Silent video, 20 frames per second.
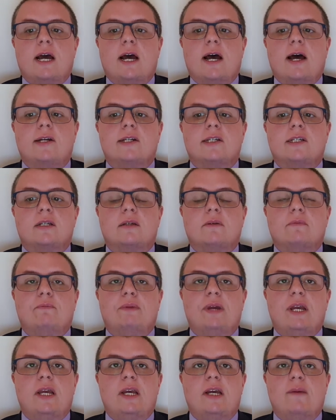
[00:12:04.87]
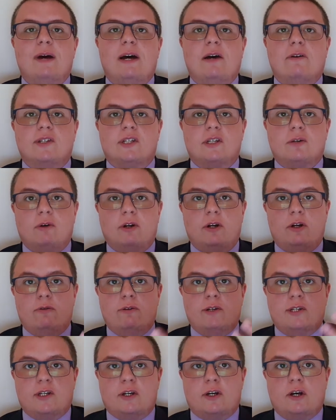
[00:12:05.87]
as being about someone who
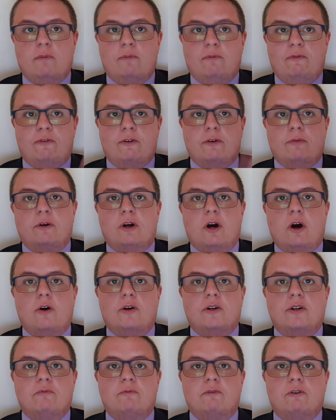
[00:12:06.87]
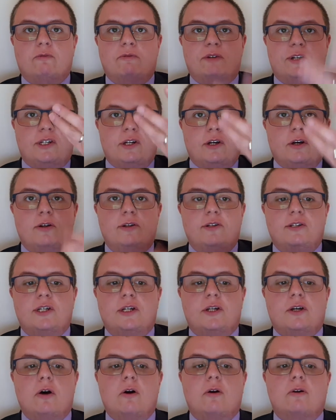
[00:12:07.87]
has come from God and will return to
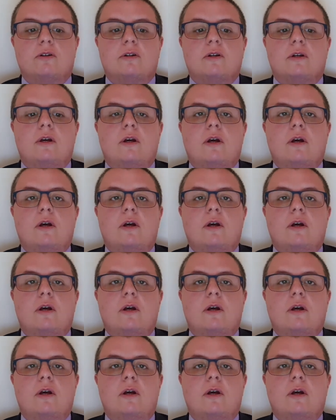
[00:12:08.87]
God,